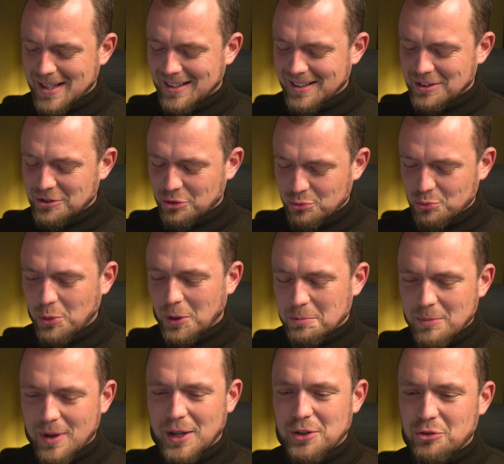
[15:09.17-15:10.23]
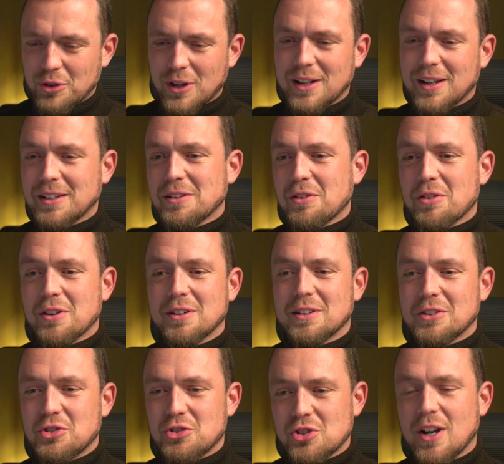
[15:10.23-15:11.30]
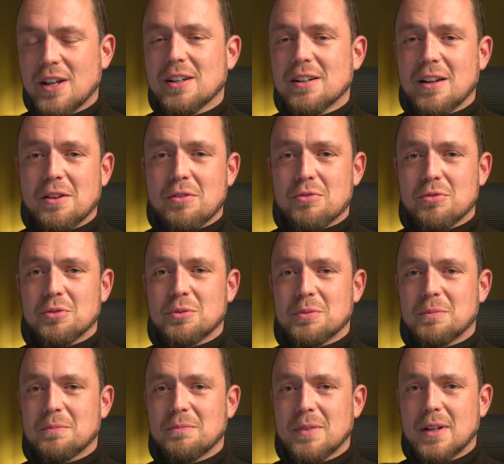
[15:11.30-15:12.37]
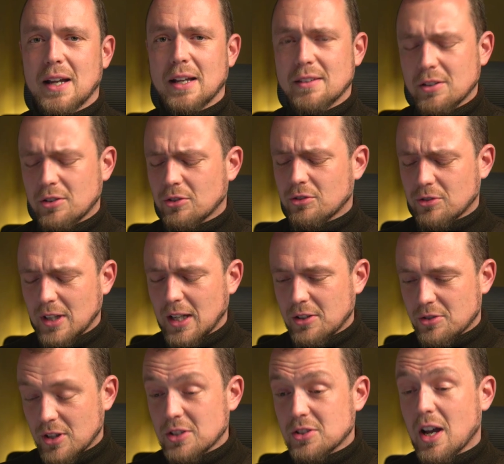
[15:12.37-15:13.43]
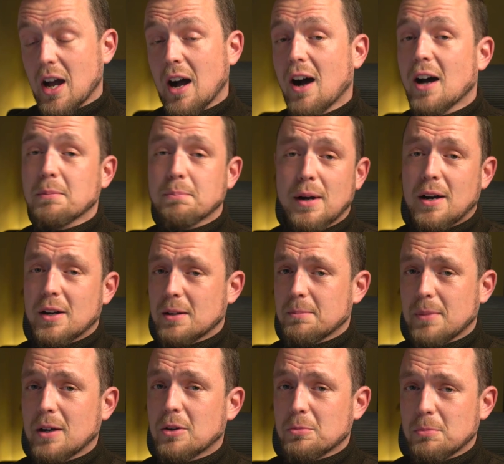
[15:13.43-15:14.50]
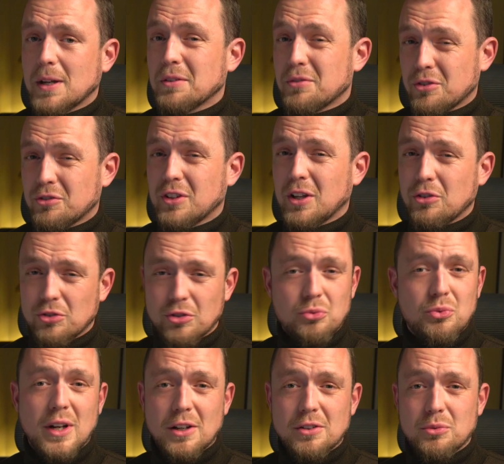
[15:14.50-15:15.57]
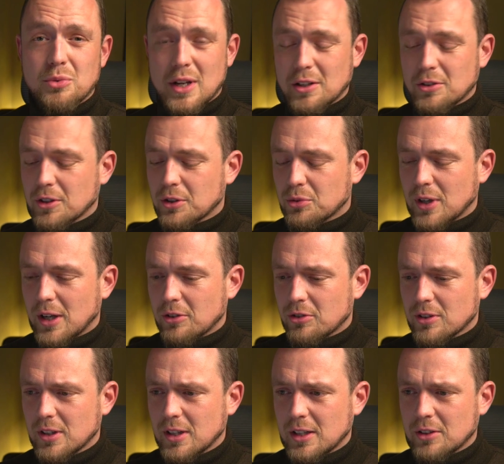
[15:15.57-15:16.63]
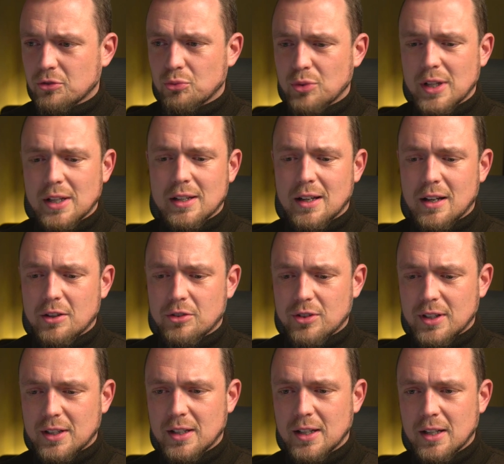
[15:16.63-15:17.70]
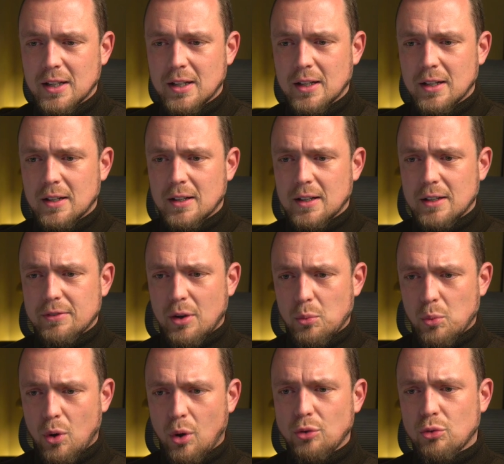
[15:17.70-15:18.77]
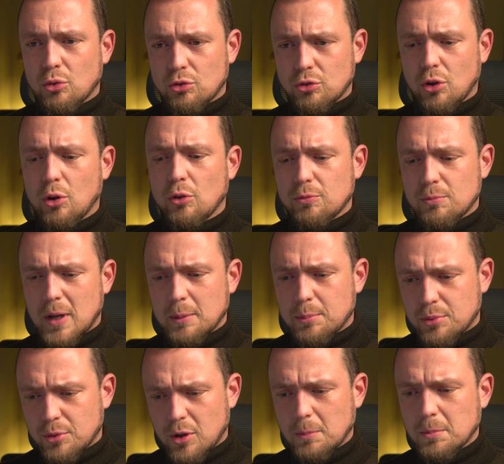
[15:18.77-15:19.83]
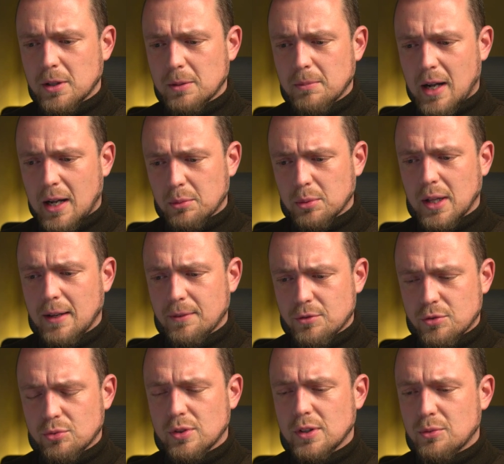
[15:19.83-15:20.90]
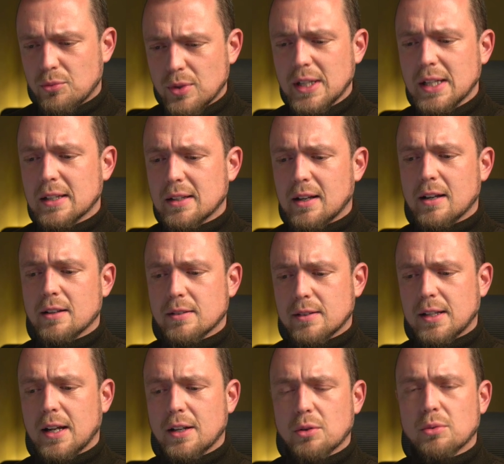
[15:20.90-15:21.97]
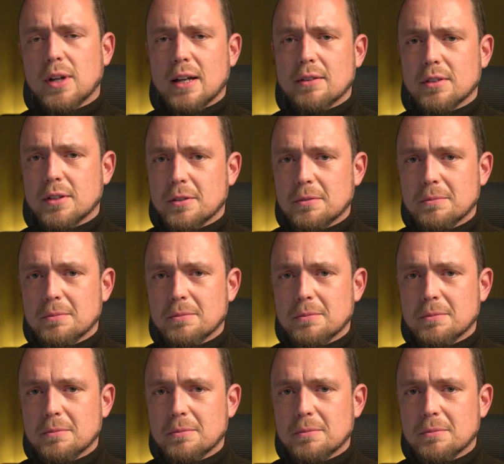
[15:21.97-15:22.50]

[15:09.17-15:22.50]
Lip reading: So what mind should I shine a light through? And this is it's a hard part about manifestation or reality creation is realizing if I want to solve my problem, I will have to realize that I don't have it.